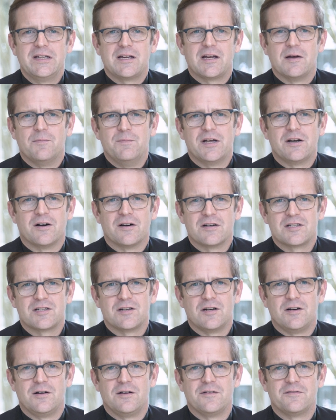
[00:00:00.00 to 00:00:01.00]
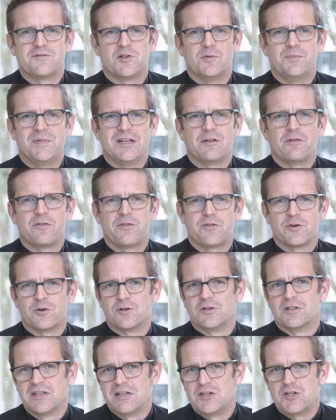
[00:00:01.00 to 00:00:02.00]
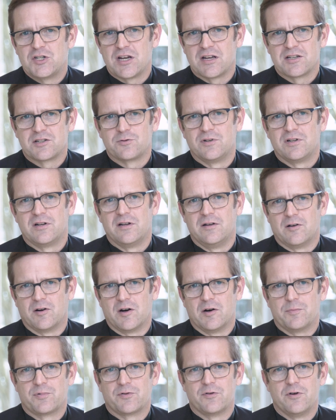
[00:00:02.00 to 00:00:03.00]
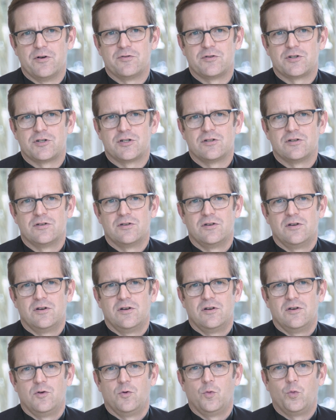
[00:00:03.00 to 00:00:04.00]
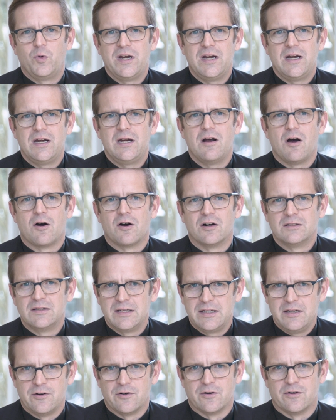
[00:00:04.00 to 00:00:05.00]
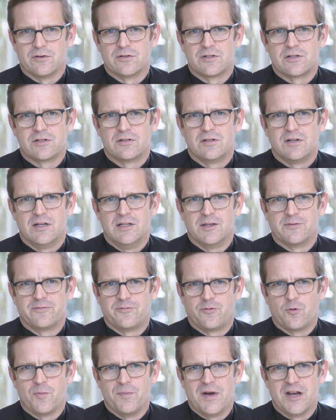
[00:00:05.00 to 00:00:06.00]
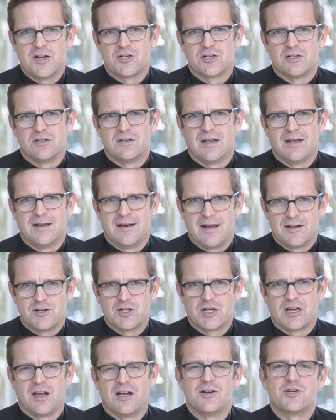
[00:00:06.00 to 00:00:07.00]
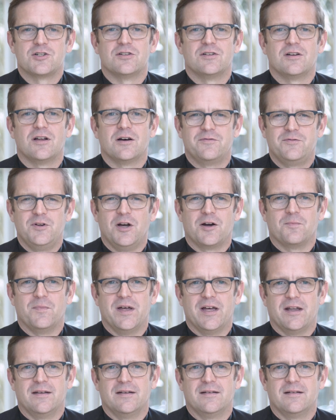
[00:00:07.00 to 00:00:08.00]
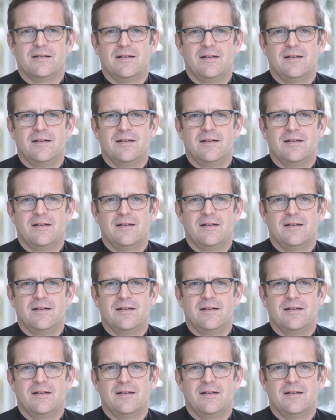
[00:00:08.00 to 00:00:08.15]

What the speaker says: commit ourselves to being thoroughly Jesuit in our approach, we are leaders in the formation and education of young men,